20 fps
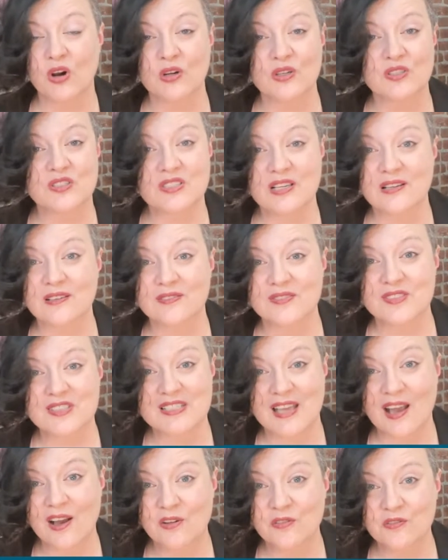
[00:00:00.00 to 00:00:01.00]
ourselves
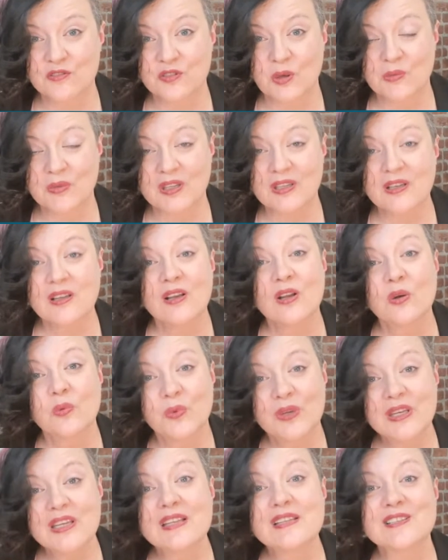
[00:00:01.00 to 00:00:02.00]
down from it.
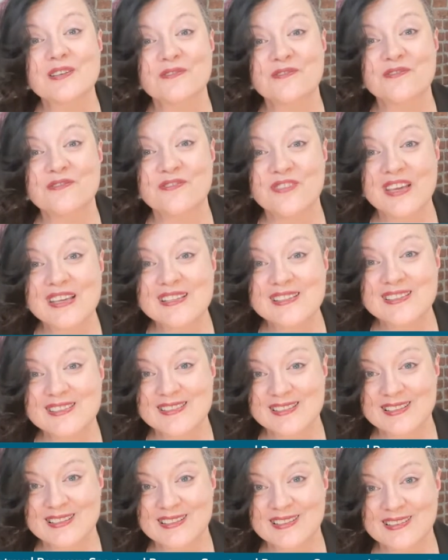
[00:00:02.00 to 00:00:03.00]
We need to
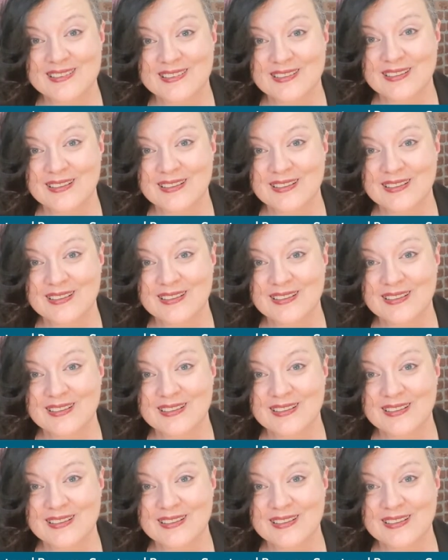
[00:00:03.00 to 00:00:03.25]
face it.